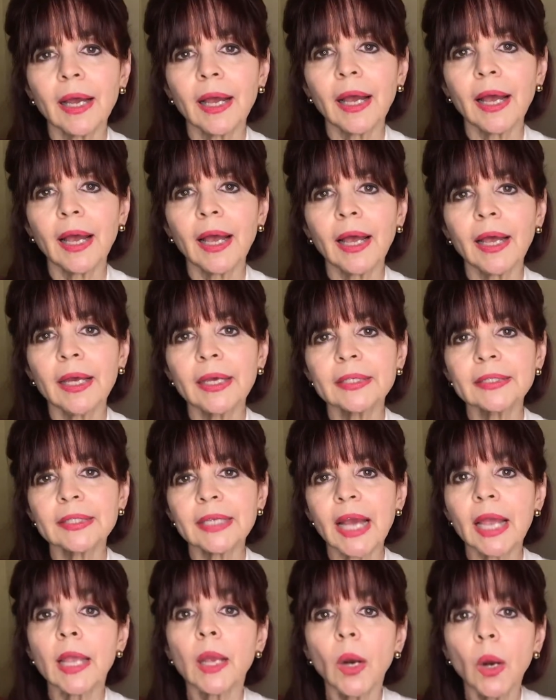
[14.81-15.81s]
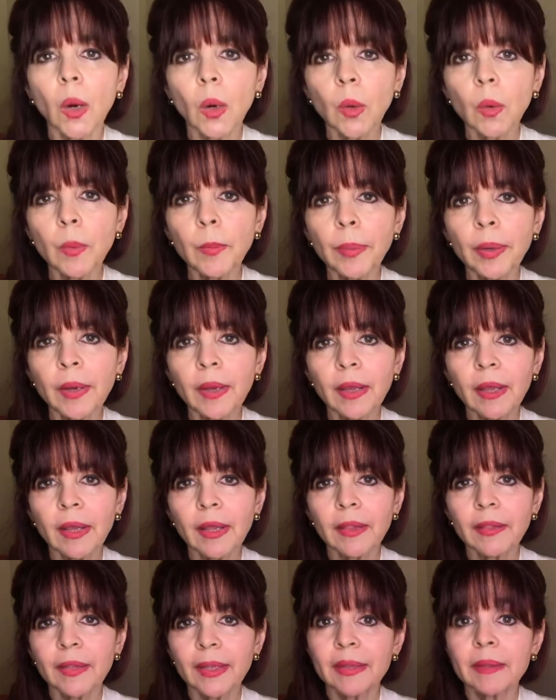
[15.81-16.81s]
and I hope
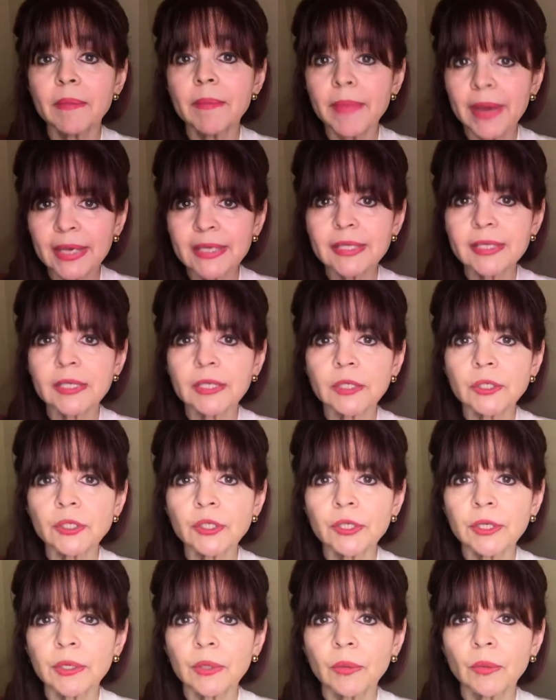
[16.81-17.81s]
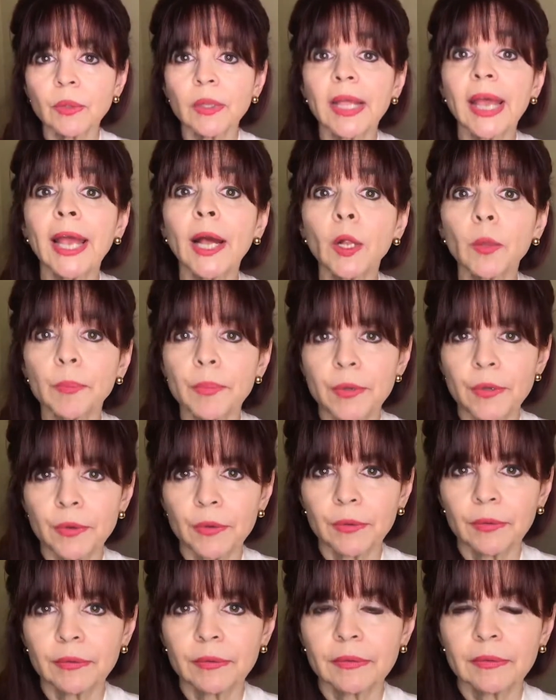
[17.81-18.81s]
that the message will help you
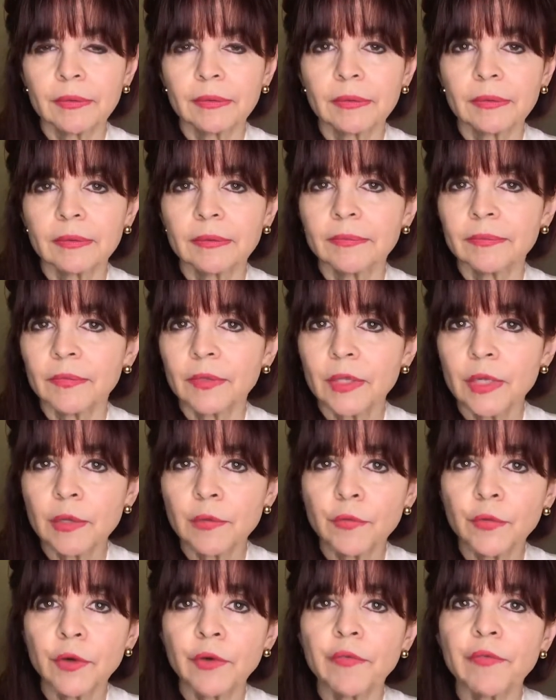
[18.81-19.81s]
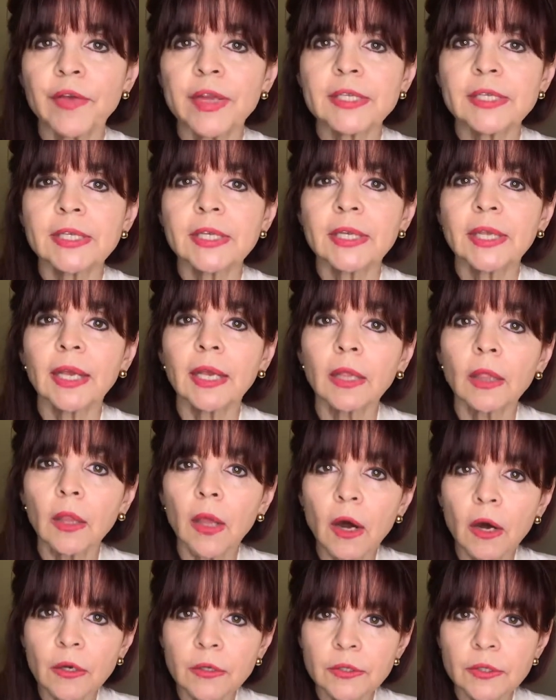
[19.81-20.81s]
if you're facing a
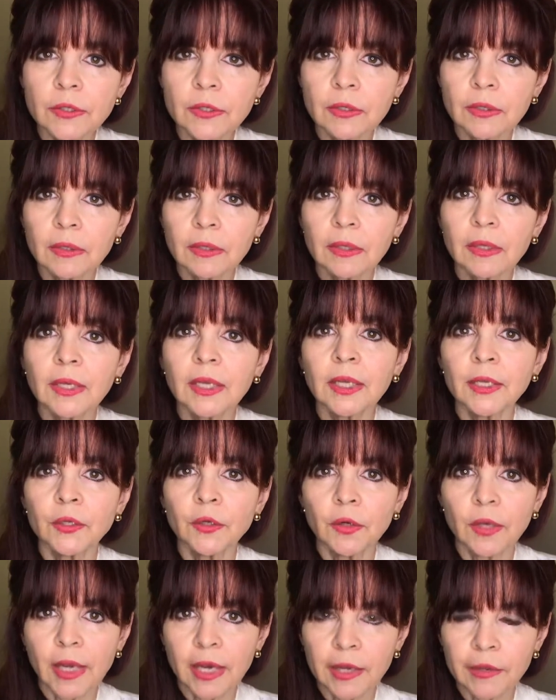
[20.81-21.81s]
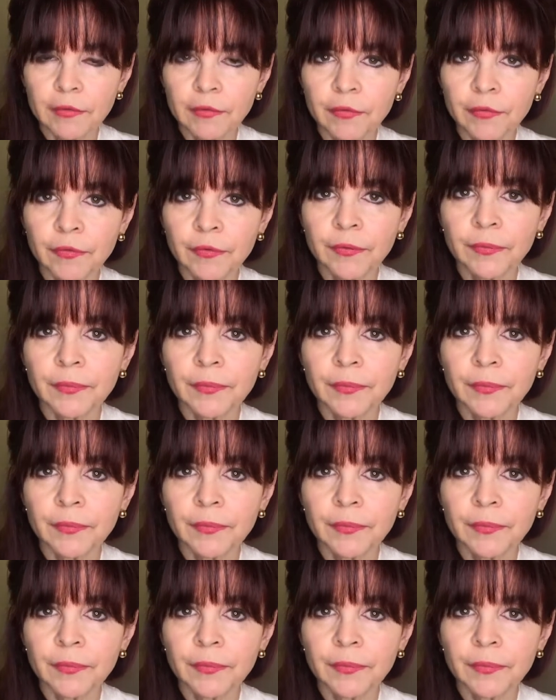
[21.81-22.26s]
loss in your life.